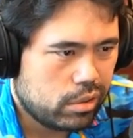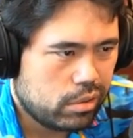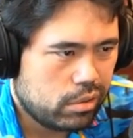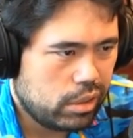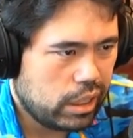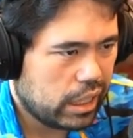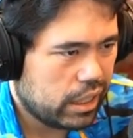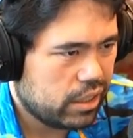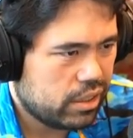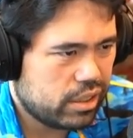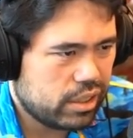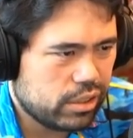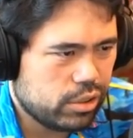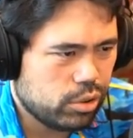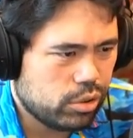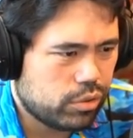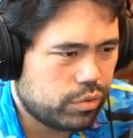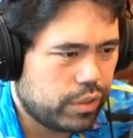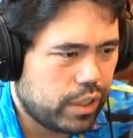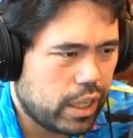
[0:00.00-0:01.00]
yeah this this
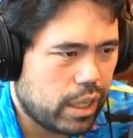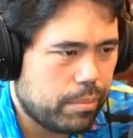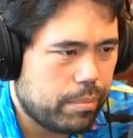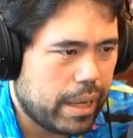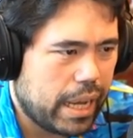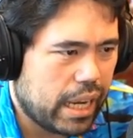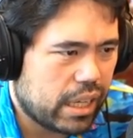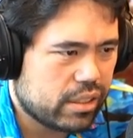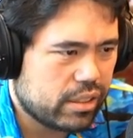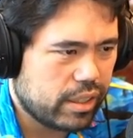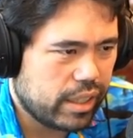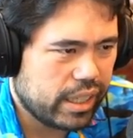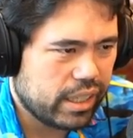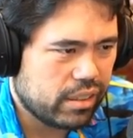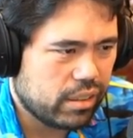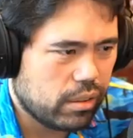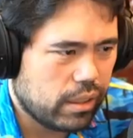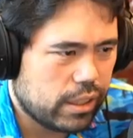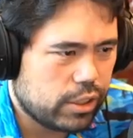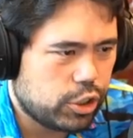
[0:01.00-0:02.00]
looks very bad now I get
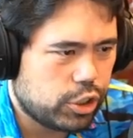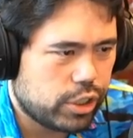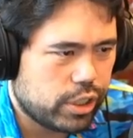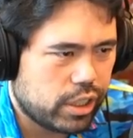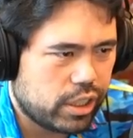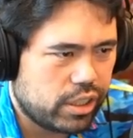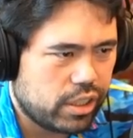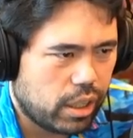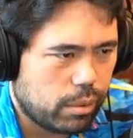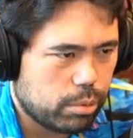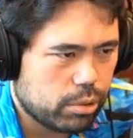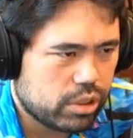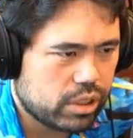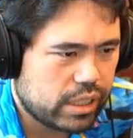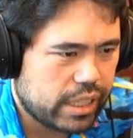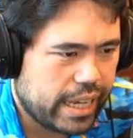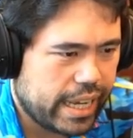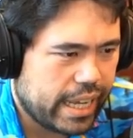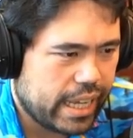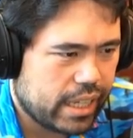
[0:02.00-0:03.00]
the legendary double
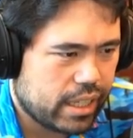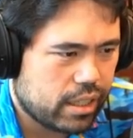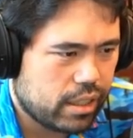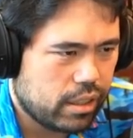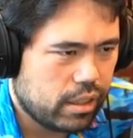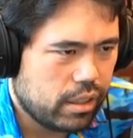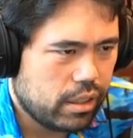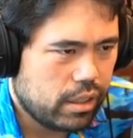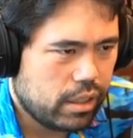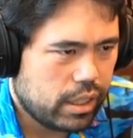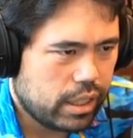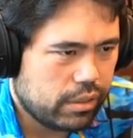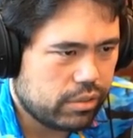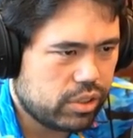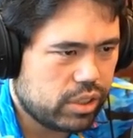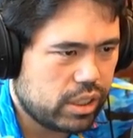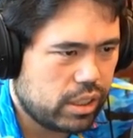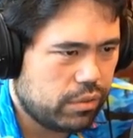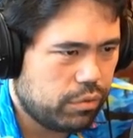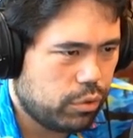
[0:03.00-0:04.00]
stack I have
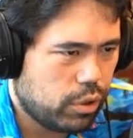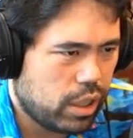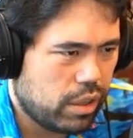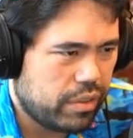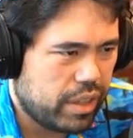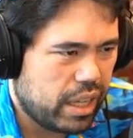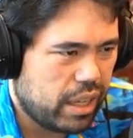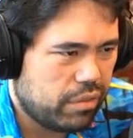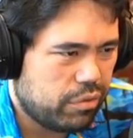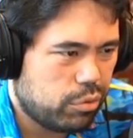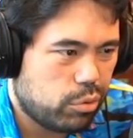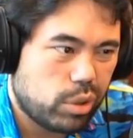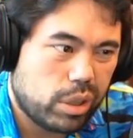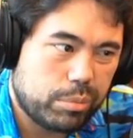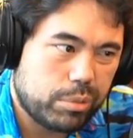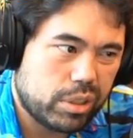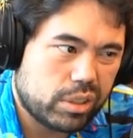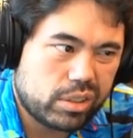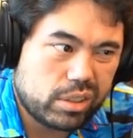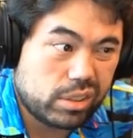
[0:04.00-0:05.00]
c4 I have a4 I
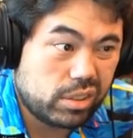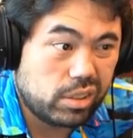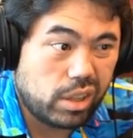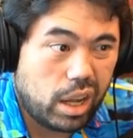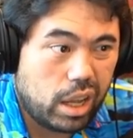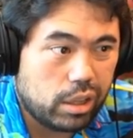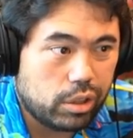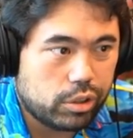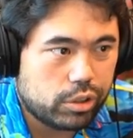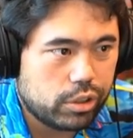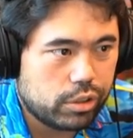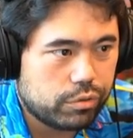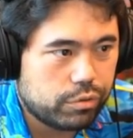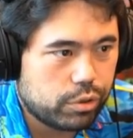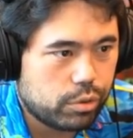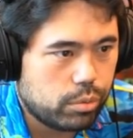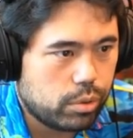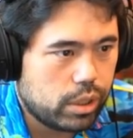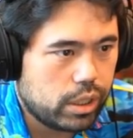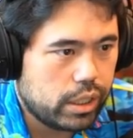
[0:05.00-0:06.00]
mean this does not look good for
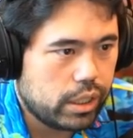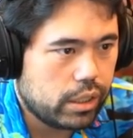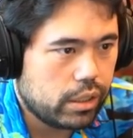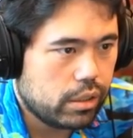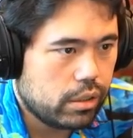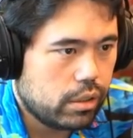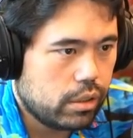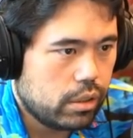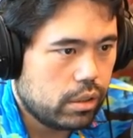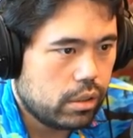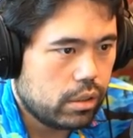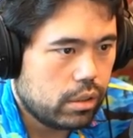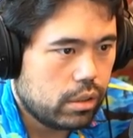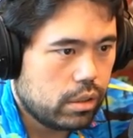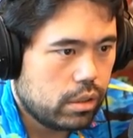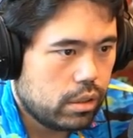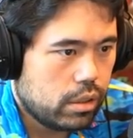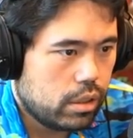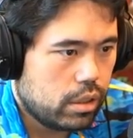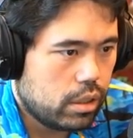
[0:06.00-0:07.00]
white
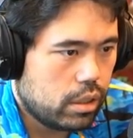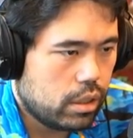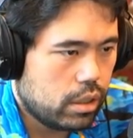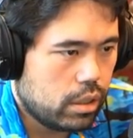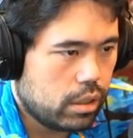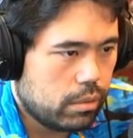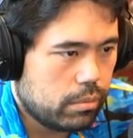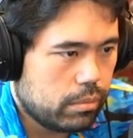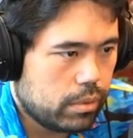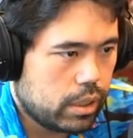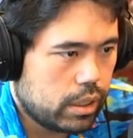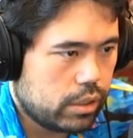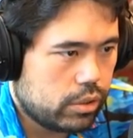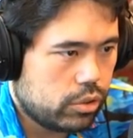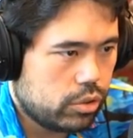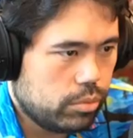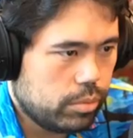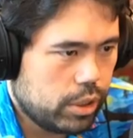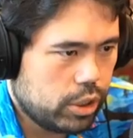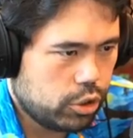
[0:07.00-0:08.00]
um I
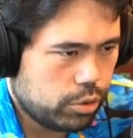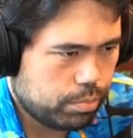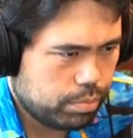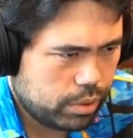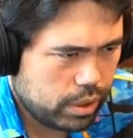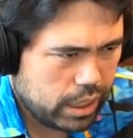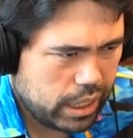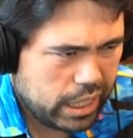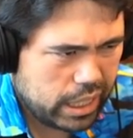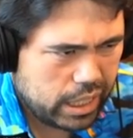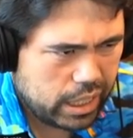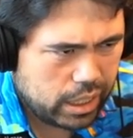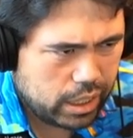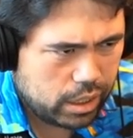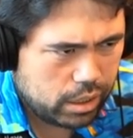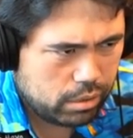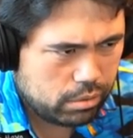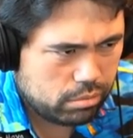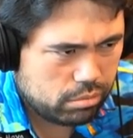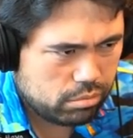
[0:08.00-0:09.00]
assume I should
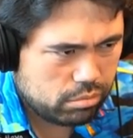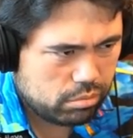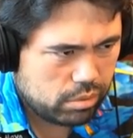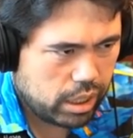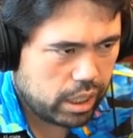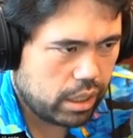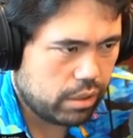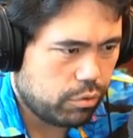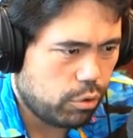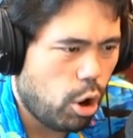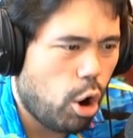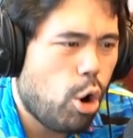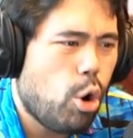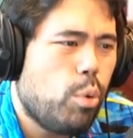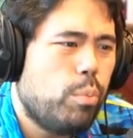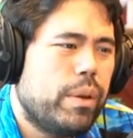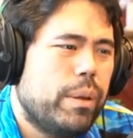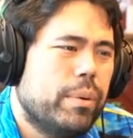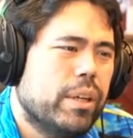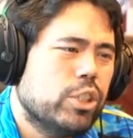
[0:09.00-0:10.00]
play a4 oh
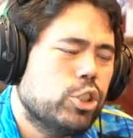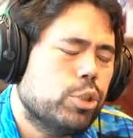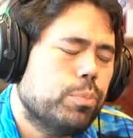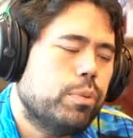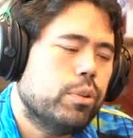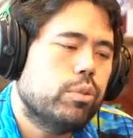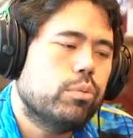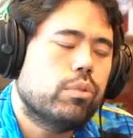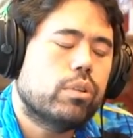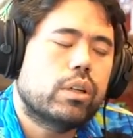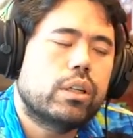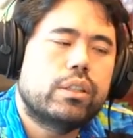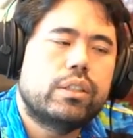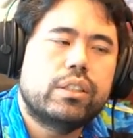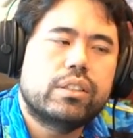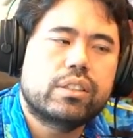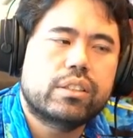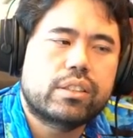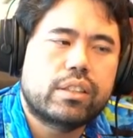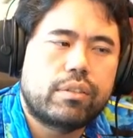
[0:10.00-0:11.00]
maybe I should put the rook on
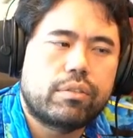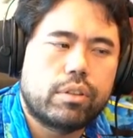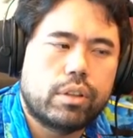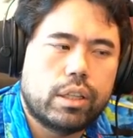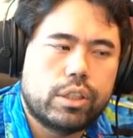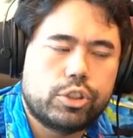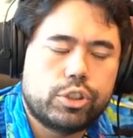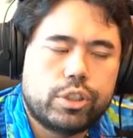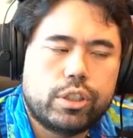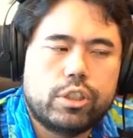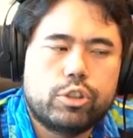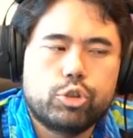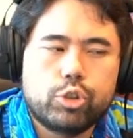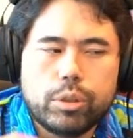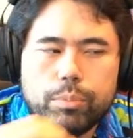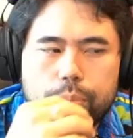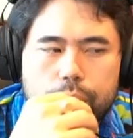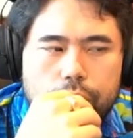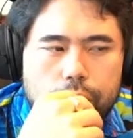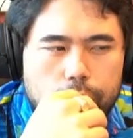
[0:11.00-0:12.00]
d6 to have the legendary
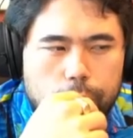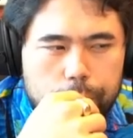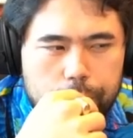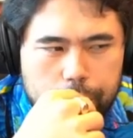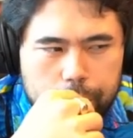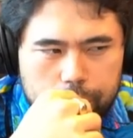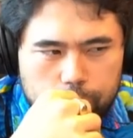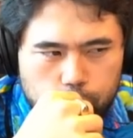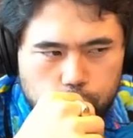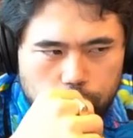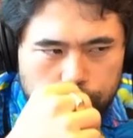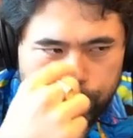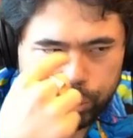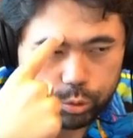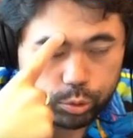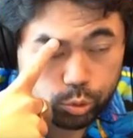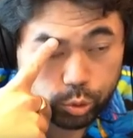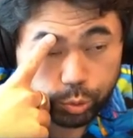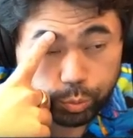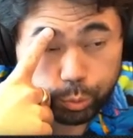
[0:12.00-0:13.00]
triple though maybe the triple
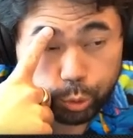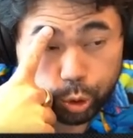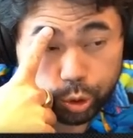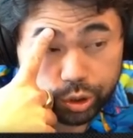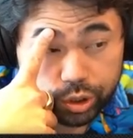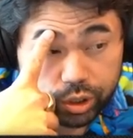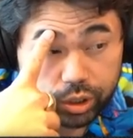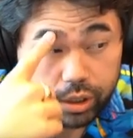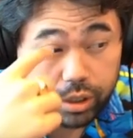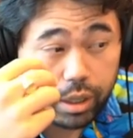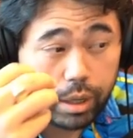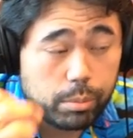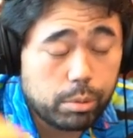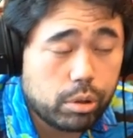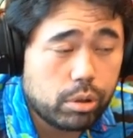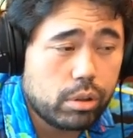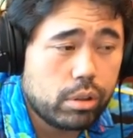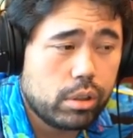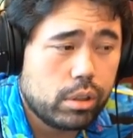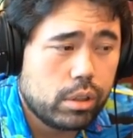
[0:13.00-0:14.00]
is worth more than the double